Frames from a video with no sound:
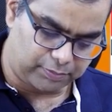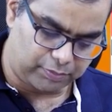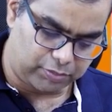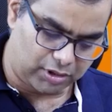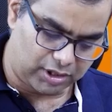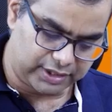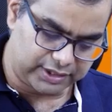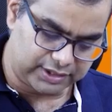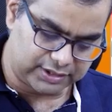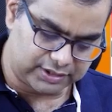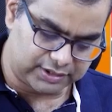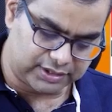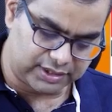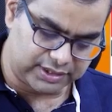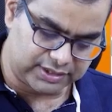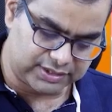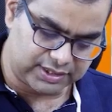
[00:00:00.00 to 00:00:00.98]

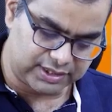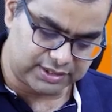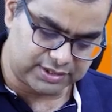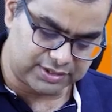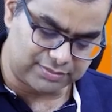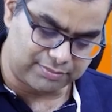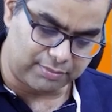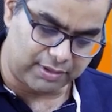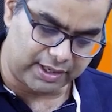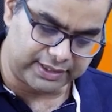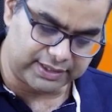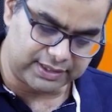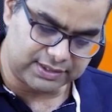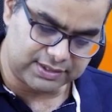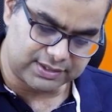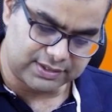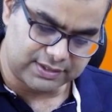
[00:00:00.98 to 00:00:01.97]
0.36
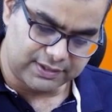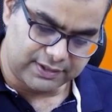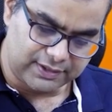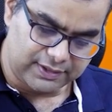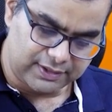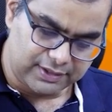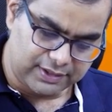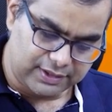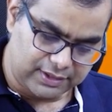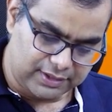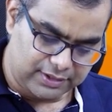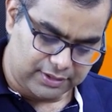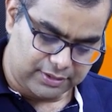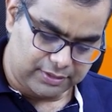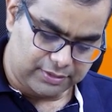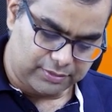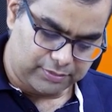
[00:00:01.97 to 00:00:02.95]
minus
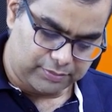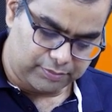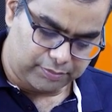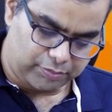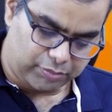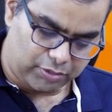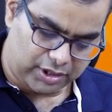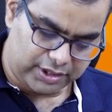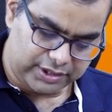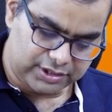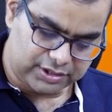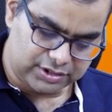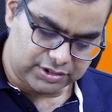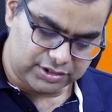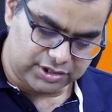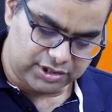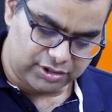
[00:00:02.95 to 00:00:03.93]

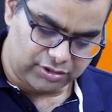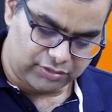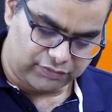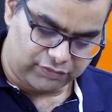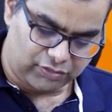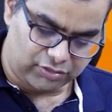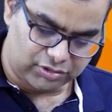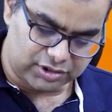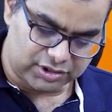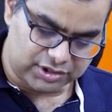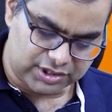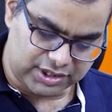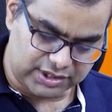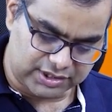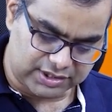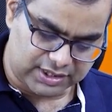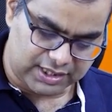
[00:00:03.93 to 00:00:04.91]
0.04
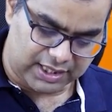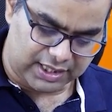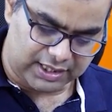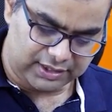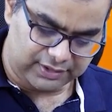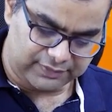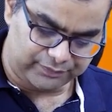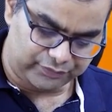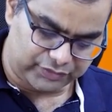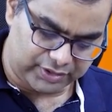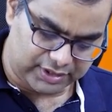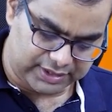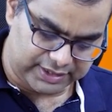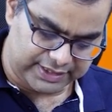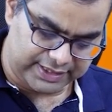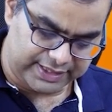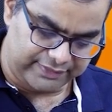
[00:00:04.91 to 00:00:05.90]
C star
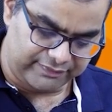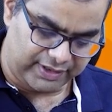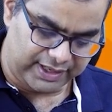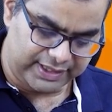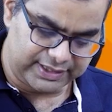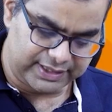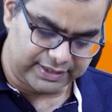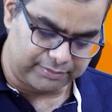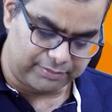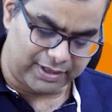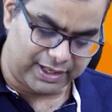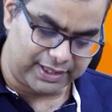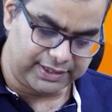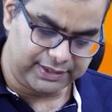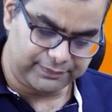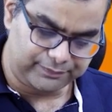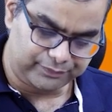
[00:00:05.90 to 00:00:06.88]
divided
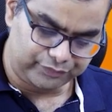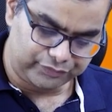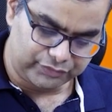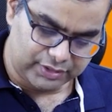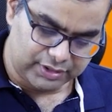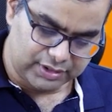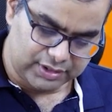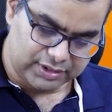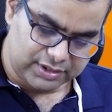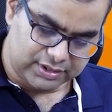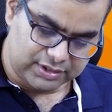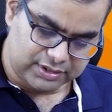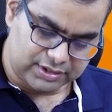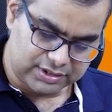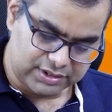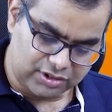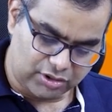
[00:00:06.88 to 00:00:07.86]
by,
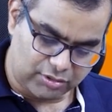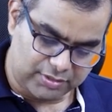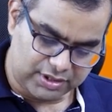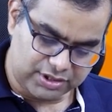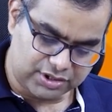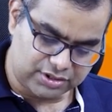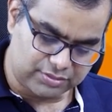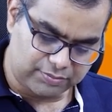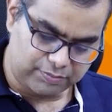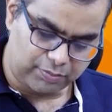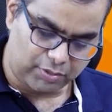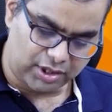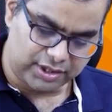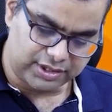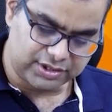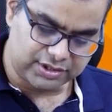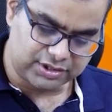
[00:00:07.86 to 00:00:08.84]
this is how much?
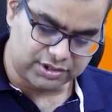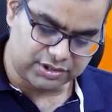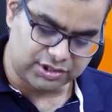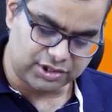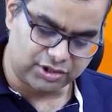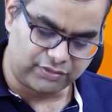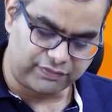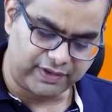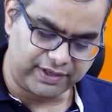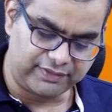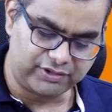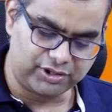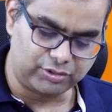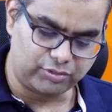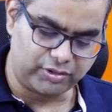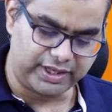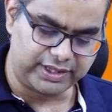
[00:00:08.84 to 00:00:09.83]
0.05
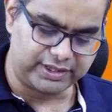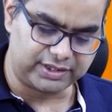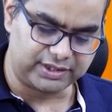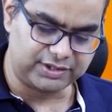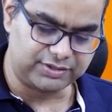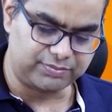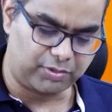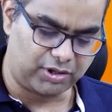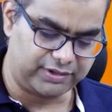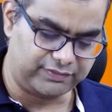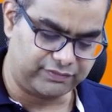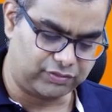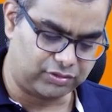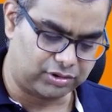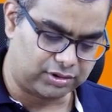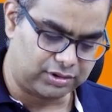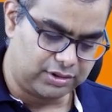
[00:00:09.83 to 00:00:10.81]
into 8 is
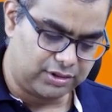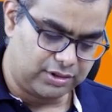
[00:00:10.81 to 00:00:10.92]
0.4.